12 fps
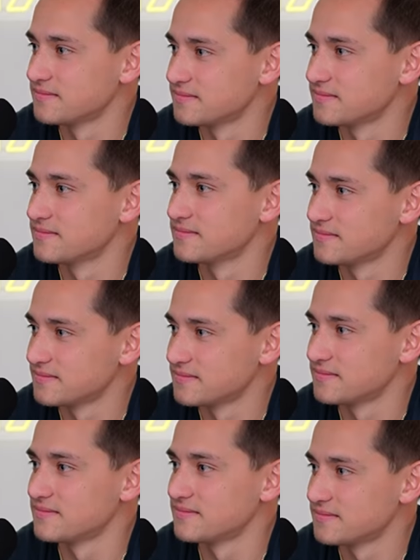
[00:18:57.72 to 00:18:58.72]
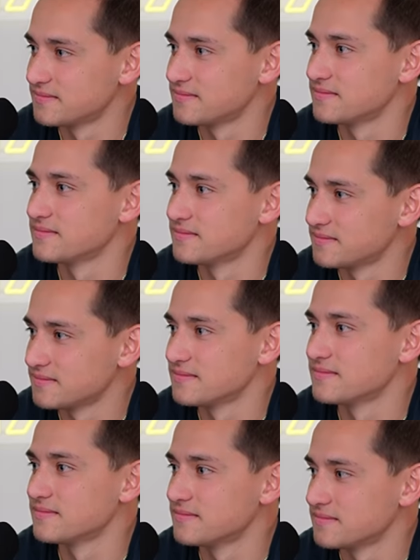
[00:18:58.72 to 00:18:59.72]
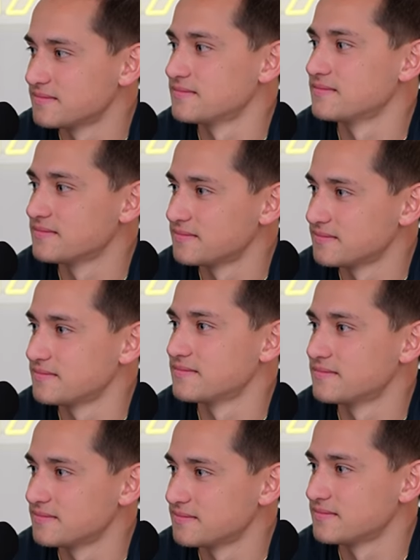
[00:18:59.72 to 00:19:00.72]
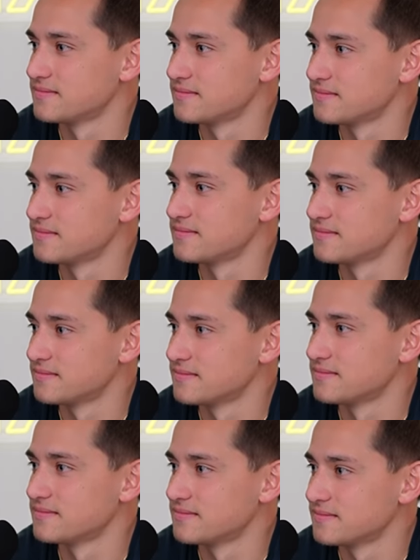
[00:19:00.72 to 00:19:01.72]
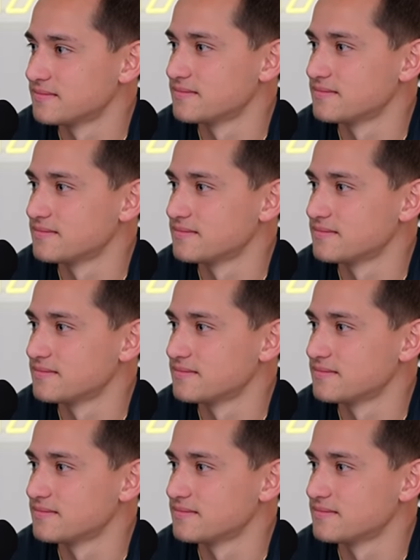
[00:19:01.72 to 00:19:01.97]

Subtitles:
(silent)